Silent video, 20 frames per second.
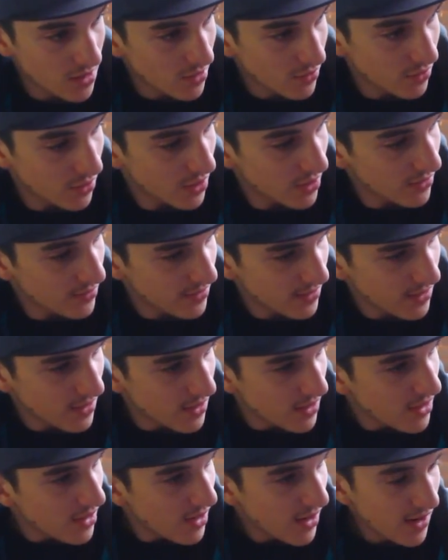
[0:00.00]
It would, it,
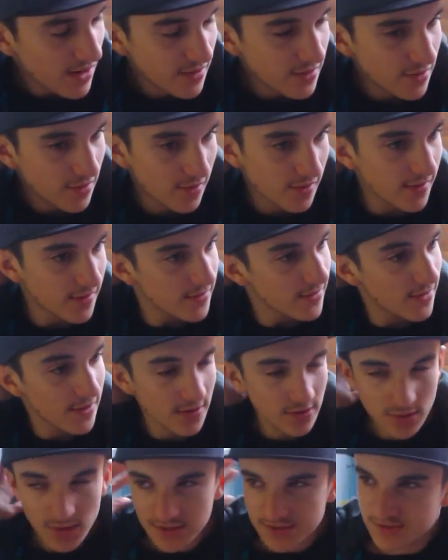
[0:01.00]
I don't know.
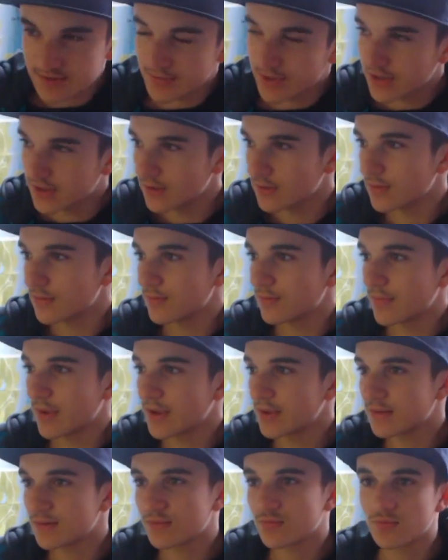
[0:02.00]
I'd like to make it,
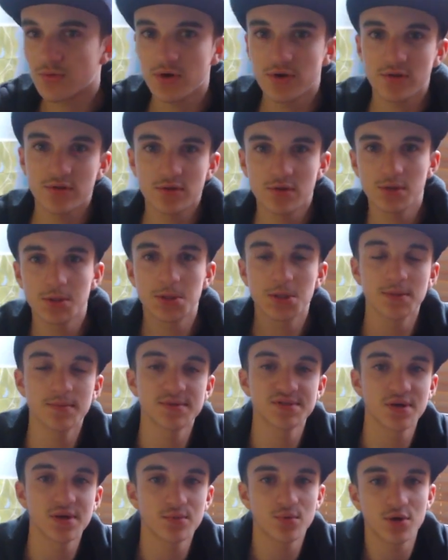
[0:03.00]
meet one of the
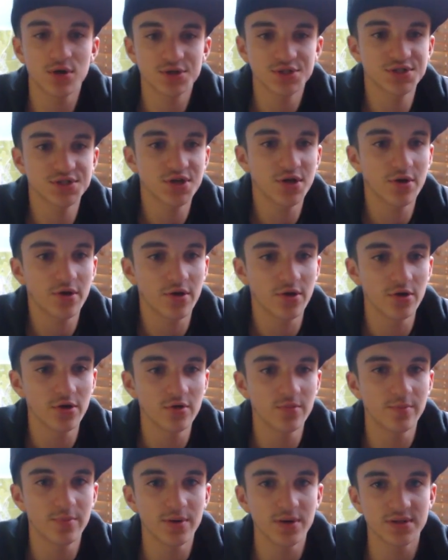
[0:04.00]
YouTubers I watch. Don't know
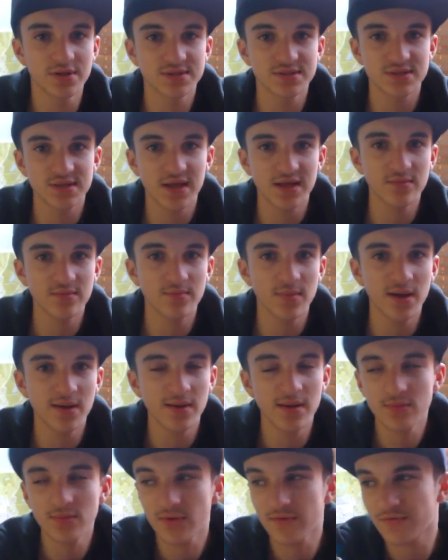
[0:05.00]
who, but any,
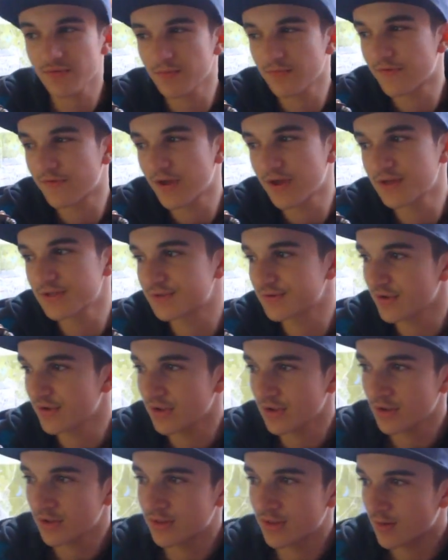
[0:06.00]
anyone from FaZe,
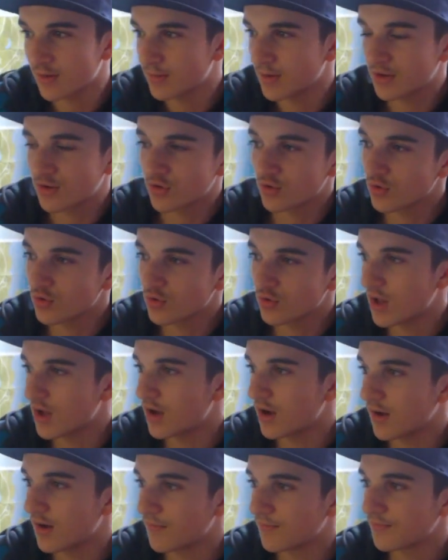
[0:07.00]
really. That'd be cool.
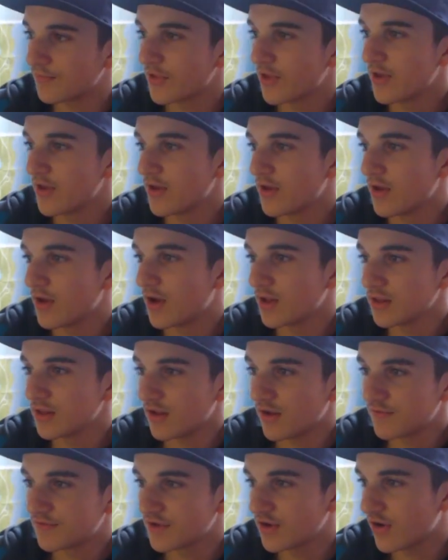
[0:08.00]
Um, I'd
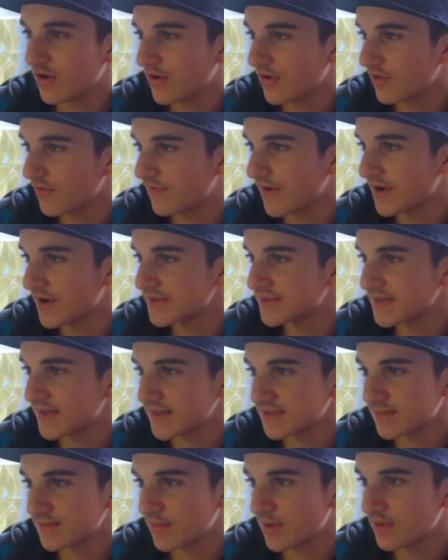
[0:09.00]
love to go to the FaZe
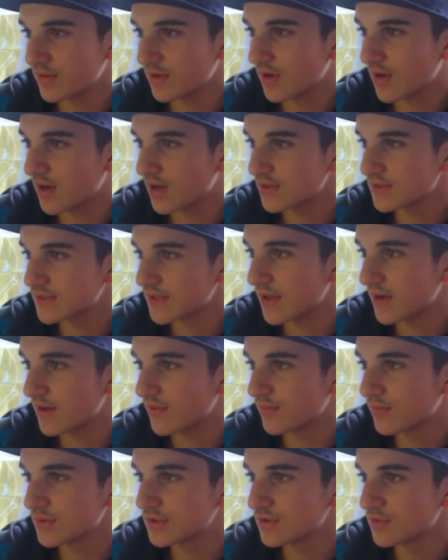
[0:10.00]
house and meet the guys
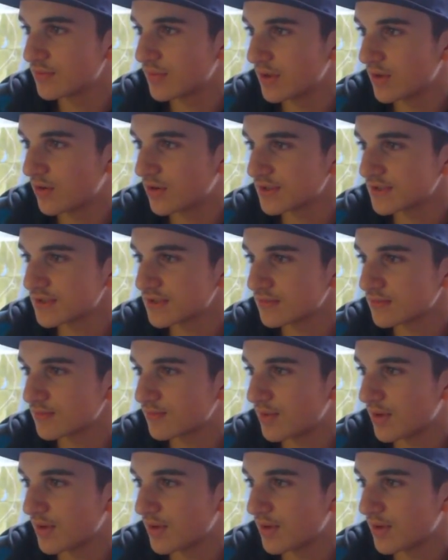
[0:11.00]
there, which would be awesome.